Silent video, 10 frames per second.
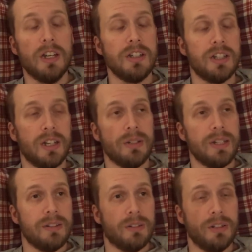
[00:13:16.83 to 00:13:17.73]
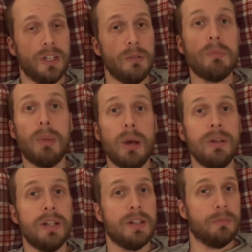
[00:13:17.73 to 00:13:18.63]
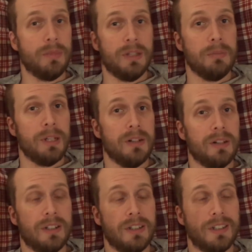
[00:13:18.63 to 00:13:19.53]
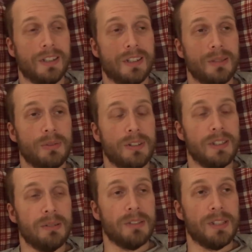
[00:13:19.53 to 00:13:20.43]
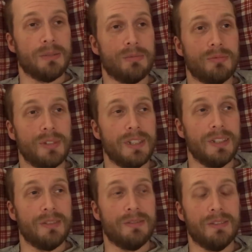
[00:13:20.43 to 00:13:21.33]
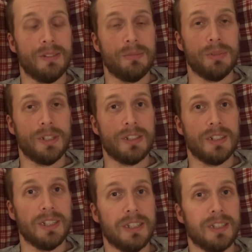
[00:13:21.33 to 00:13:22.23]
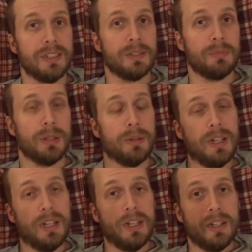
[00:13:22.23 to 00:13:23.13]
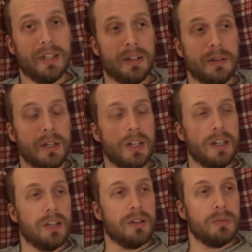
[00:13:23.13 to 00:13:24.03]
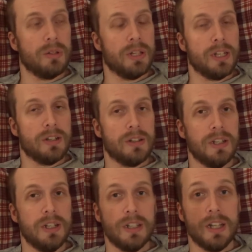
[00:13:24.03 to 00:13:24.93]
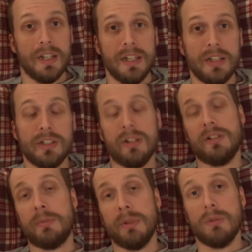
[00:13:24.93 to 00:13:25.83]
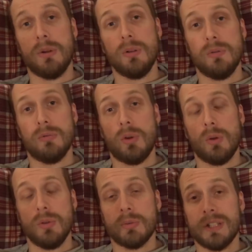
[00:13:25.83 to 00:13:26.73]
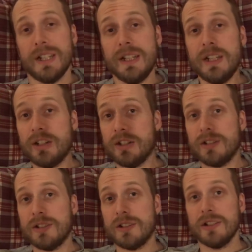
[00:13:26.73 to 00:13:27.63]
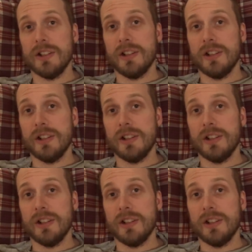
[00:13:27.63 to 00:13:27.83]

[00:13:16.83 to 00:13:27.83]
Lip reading: chow down on, you know, with bone in them in the middle. And they weren't. They were these weird rib witch things. But, you know, they are what they are. Then the duck spring rolls were delicious.